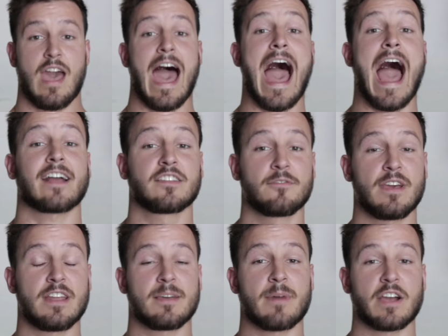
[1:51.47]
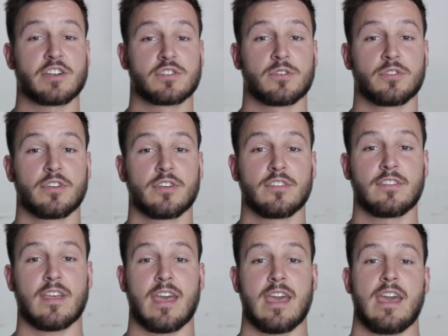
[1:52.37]
activating my
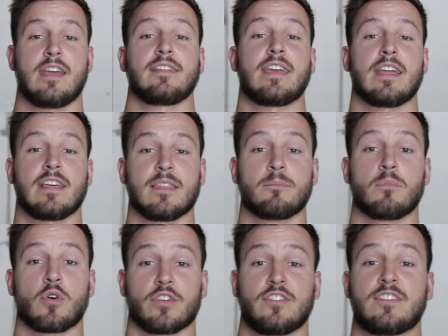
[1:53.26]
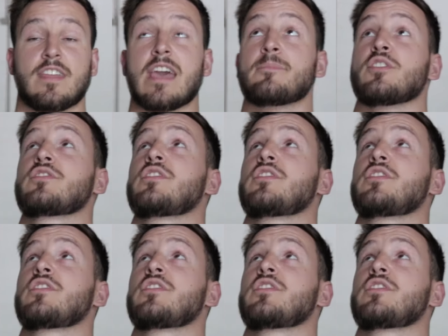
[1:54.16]
shoulders and getting them more stable.